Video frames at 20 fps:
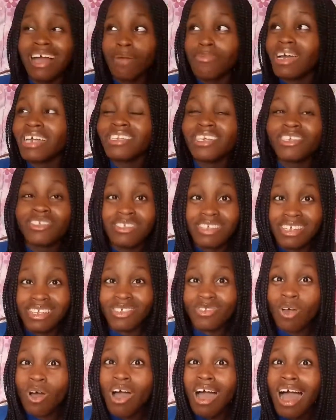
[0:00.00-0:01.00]
I bet they say
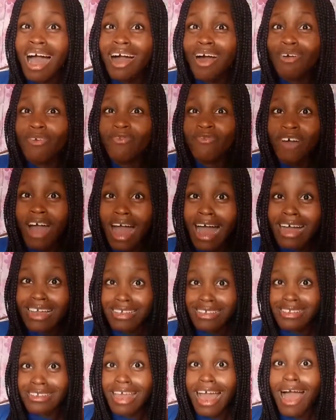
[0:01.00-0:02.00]
it's not how far,
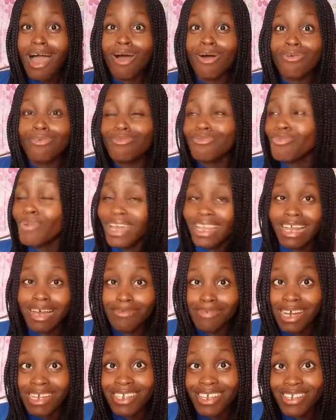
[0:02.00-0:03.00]
it's how well.
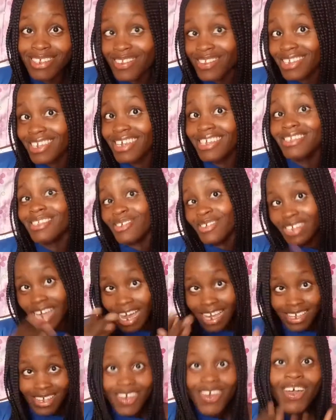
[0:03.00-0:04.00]
I bet they say it.
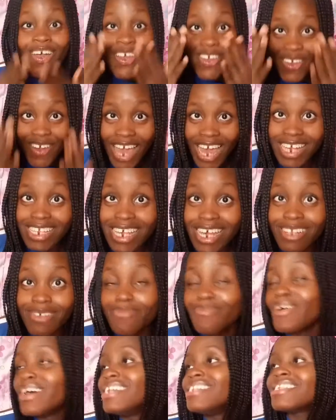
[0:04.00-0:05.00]
You guys get
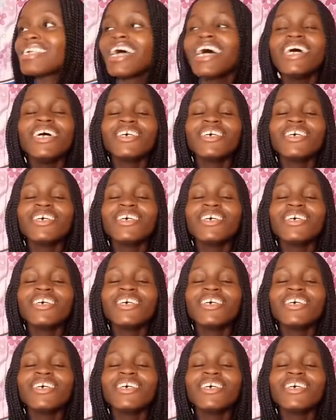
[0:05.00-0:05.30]
the point.